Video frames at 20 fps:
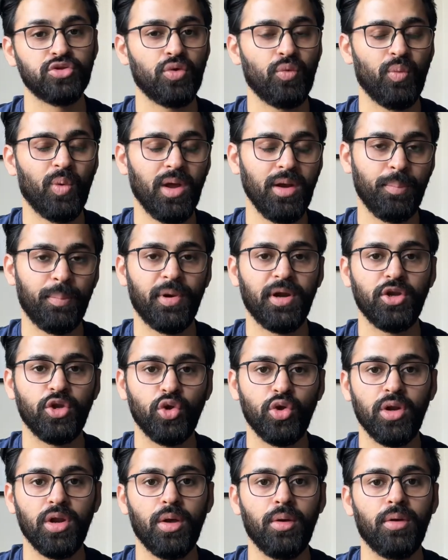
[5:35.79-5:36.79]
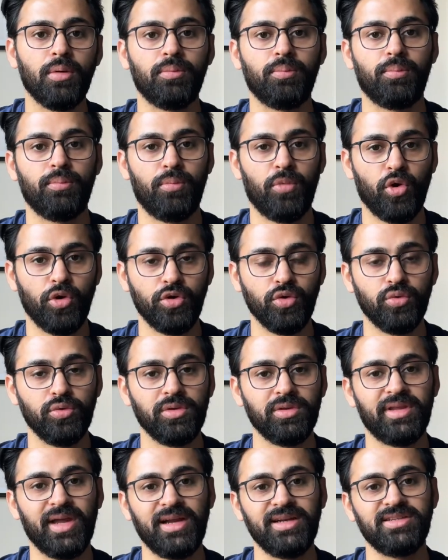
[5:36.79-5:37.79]
So one particular
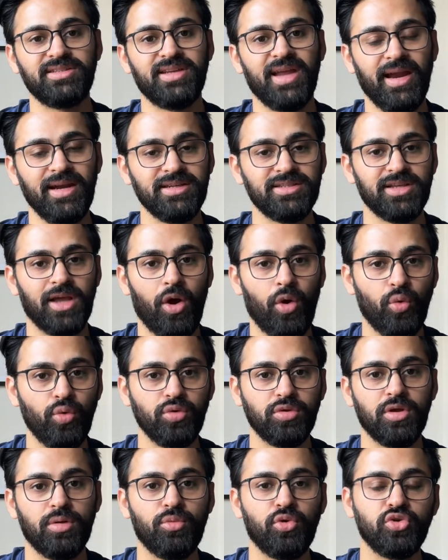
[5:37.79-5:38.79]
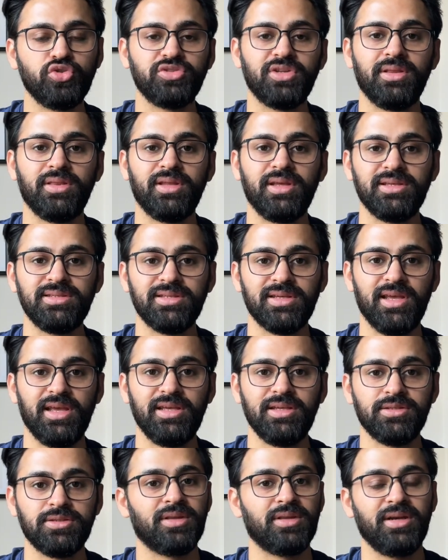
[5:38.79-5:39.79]
module that stands out the most in this
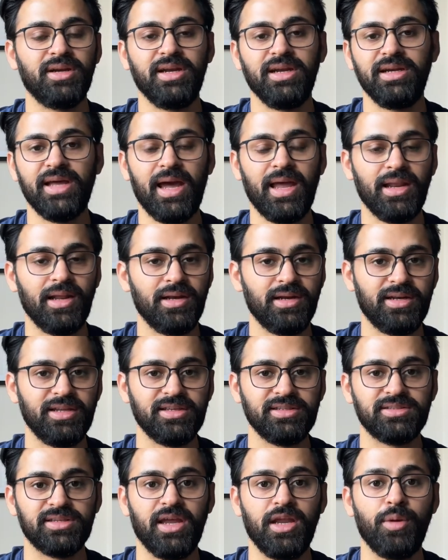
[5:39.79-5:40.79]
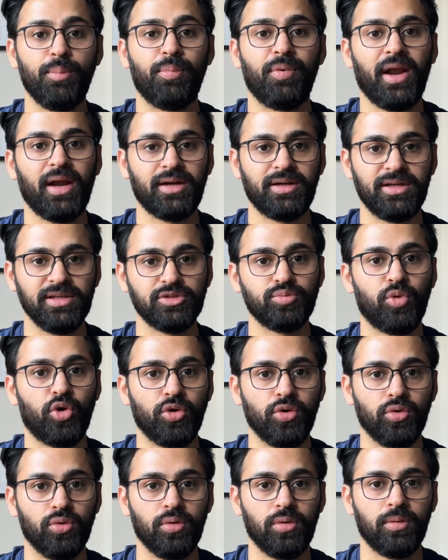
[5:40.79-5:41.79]
is the data analytics in practice
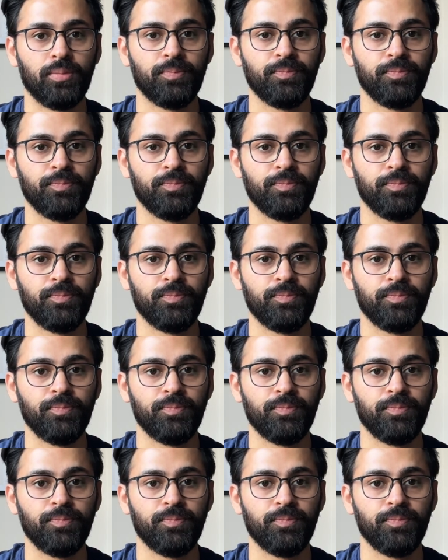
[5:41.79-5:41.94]
module.